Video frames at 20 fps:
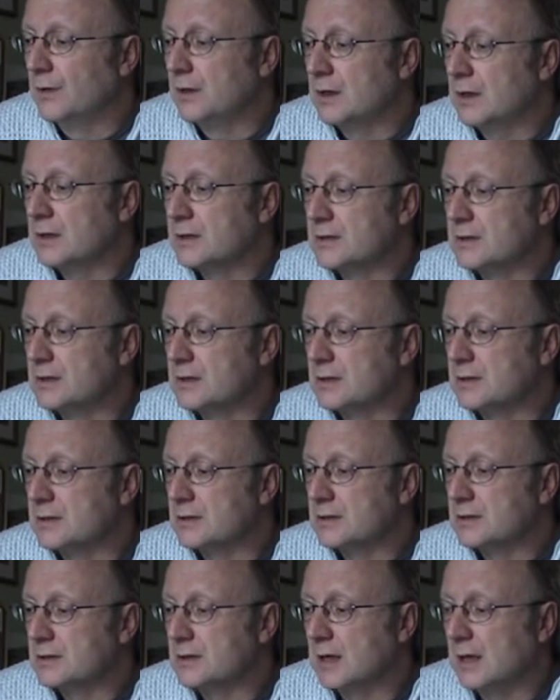
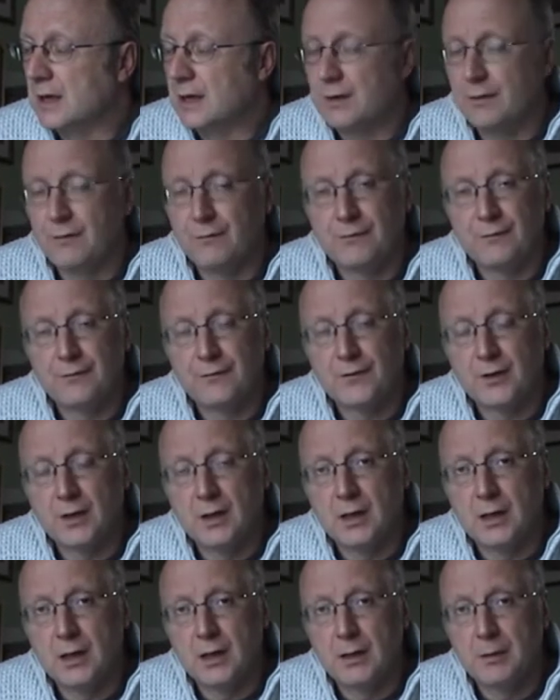Axis have
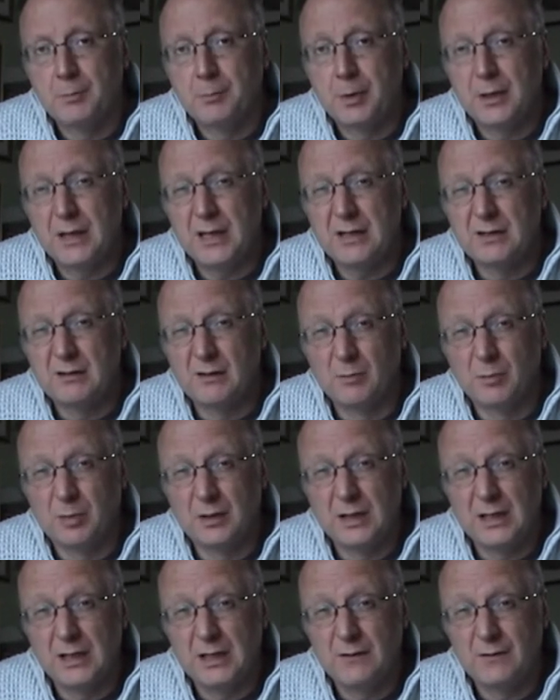peaked, I
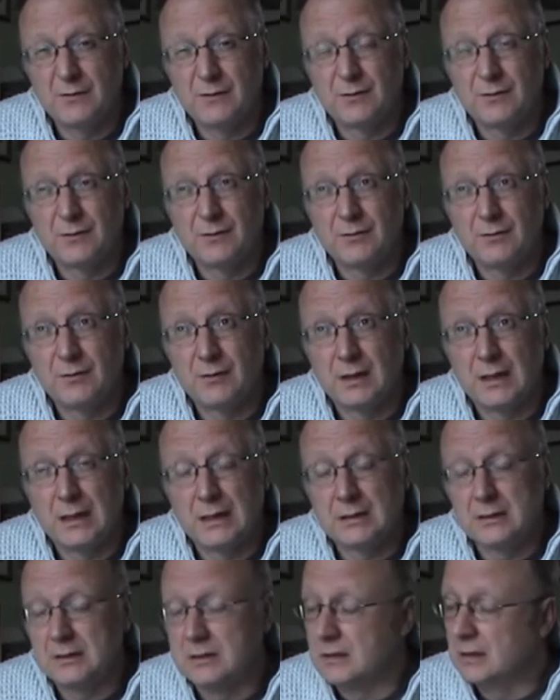believe,
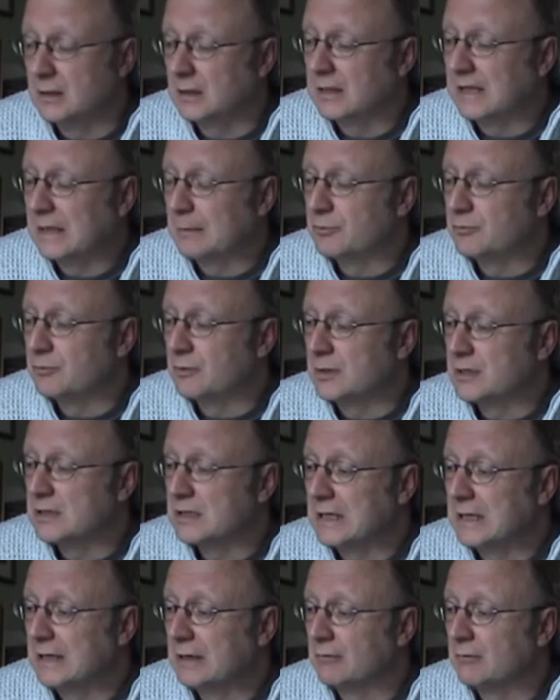at capturing
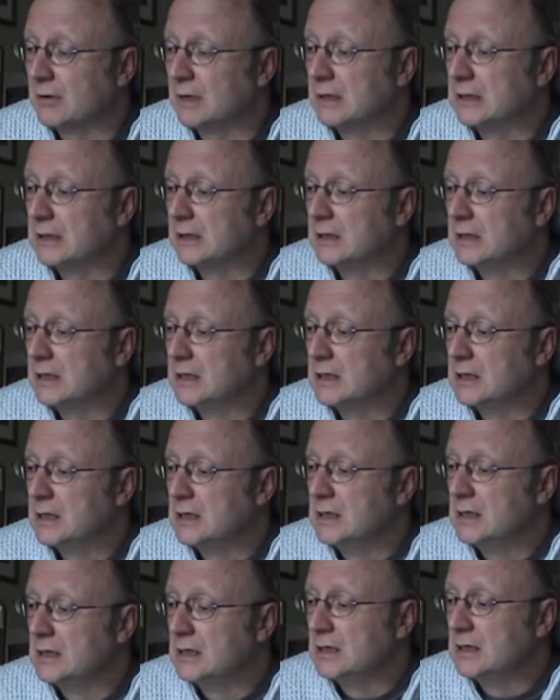Stalingrad.
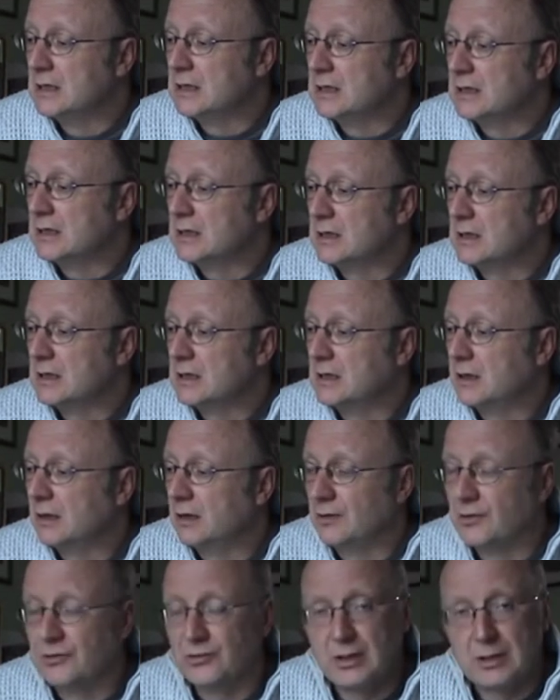
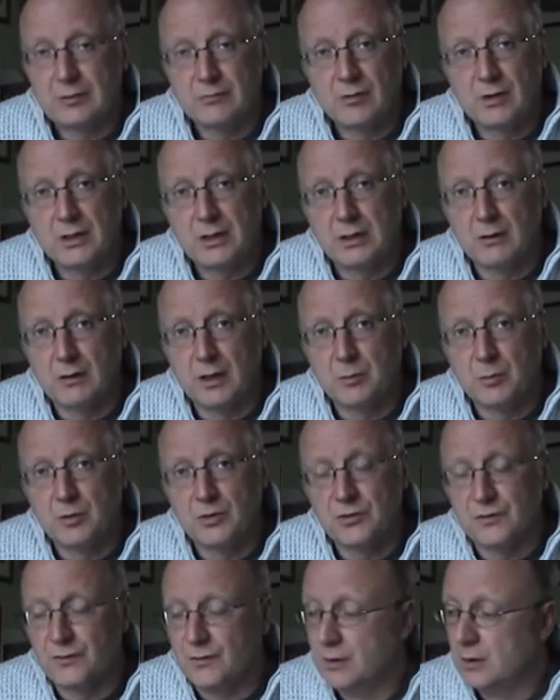Can't see them really going
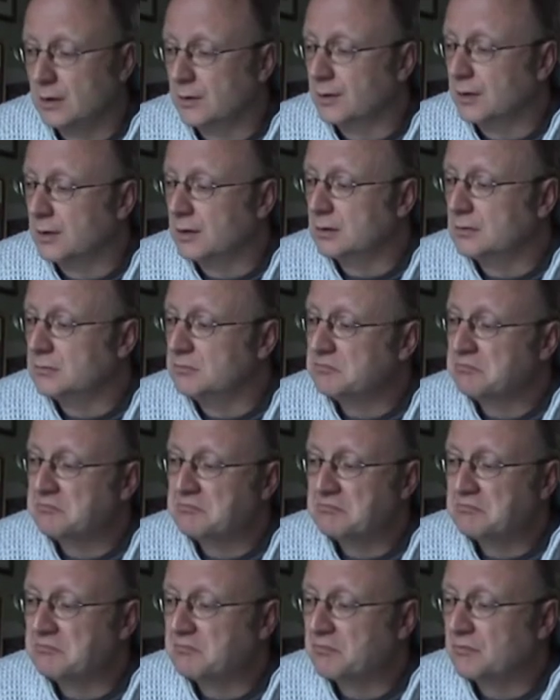much further.
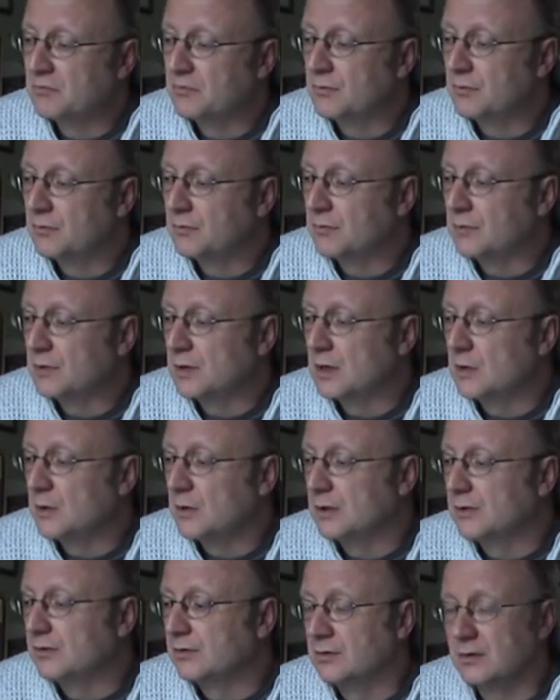Going
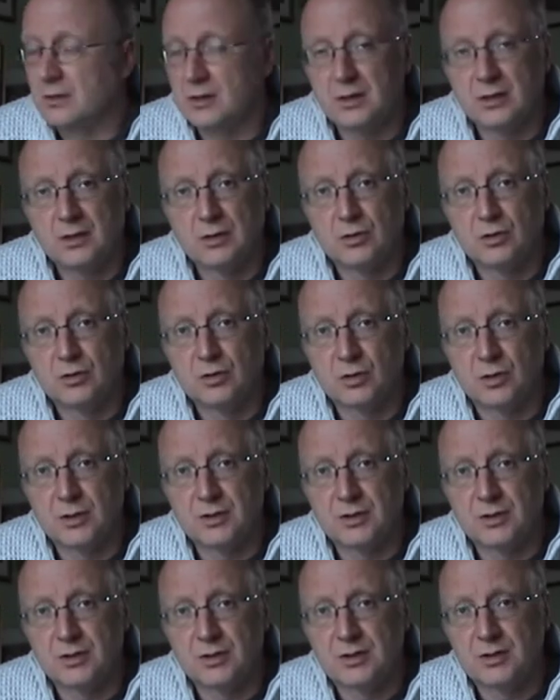into the
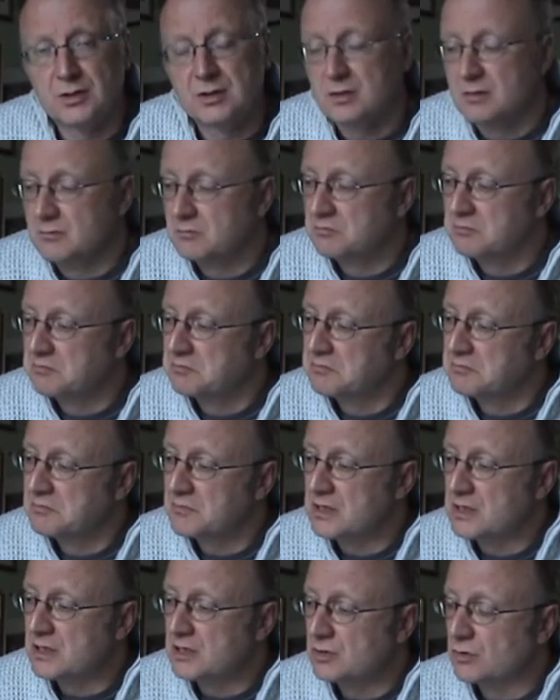Caucasus
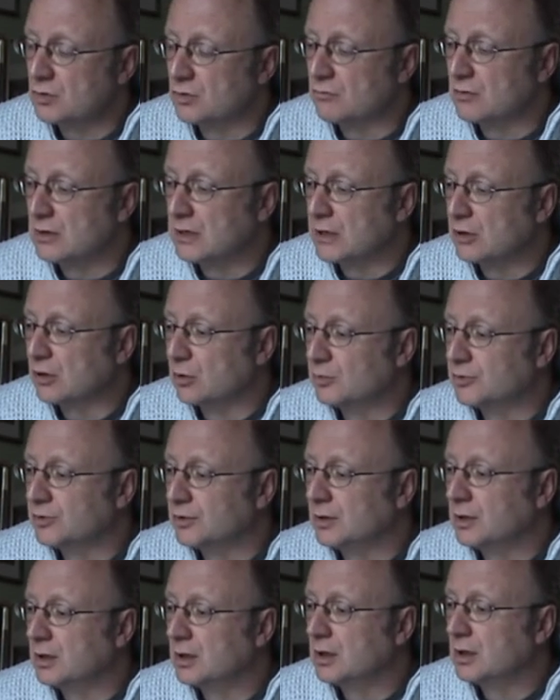is not really an
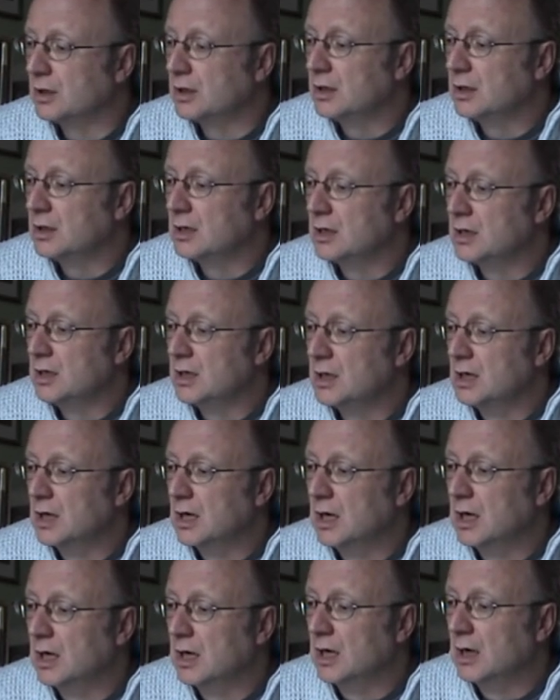option.
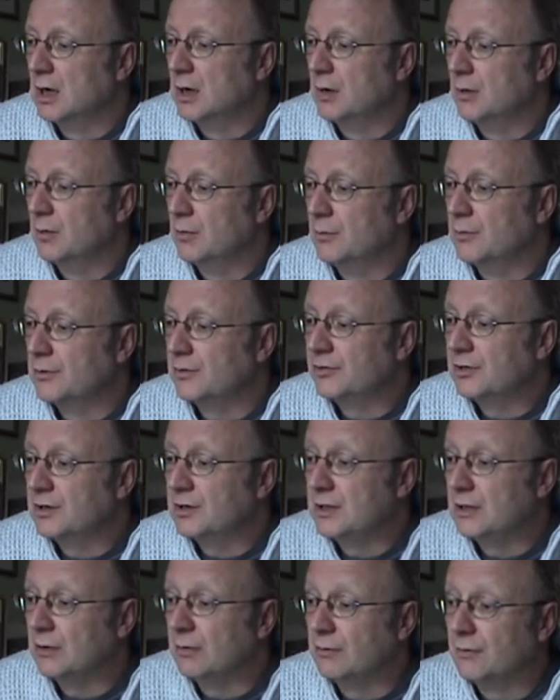The
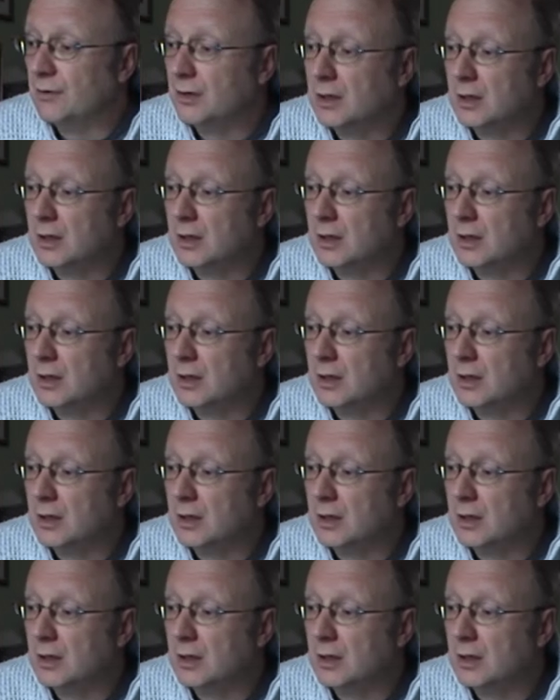city of